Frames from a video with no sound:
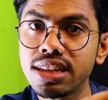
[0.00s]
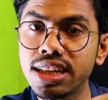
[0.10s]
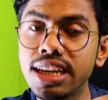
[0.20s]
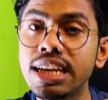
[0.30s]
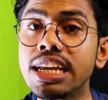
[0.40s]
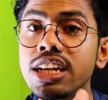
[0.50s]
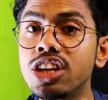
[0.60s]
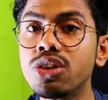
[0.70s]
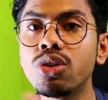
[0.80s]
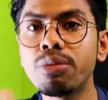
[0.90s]
thing
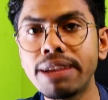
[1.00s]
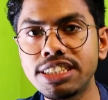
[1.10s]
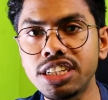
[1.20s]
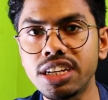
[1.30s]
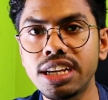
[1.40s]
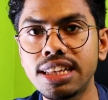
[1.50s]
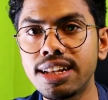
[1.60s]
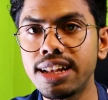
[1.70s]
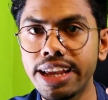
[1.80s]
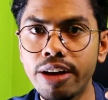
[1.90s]
into your Magic in
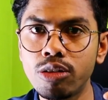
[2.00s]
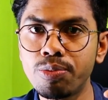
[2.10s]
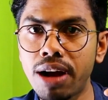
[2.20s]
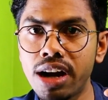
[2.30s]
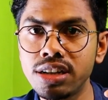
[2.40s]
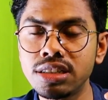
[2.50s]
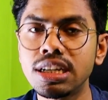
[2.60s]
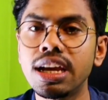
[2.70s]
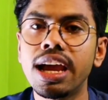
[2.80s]
the layout part.